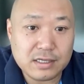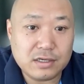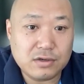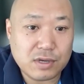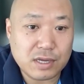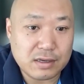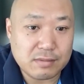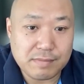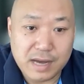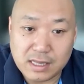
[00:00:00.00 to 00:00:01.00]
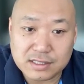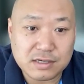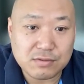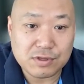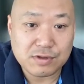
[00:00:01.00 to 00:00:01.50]
You can
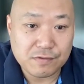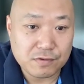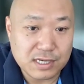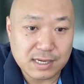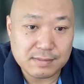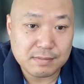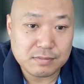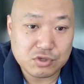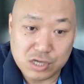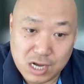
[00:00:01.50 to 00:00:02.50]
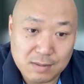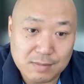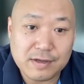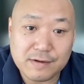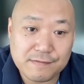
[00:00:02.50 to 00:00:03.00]
balance it with a full time
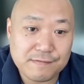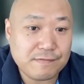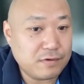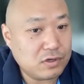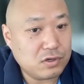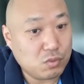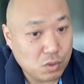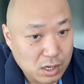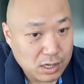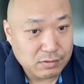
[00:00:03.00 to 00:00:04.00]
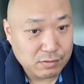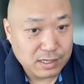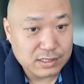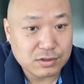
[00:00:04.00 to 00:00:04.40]
job if you want, right?